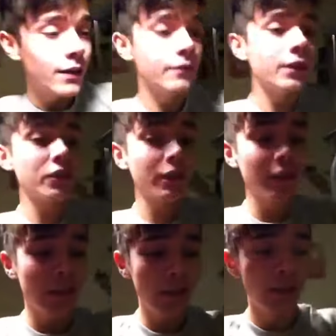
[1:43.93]

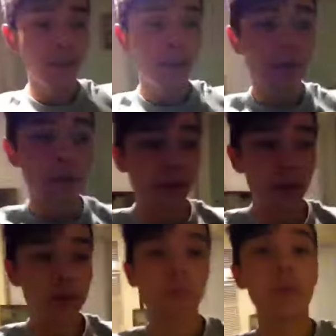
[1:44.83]
Eventually, we
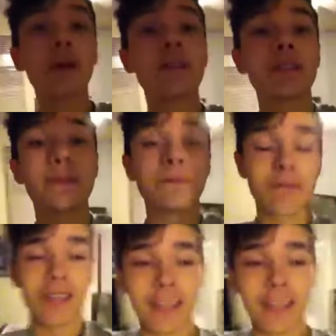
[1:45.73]
talked in person.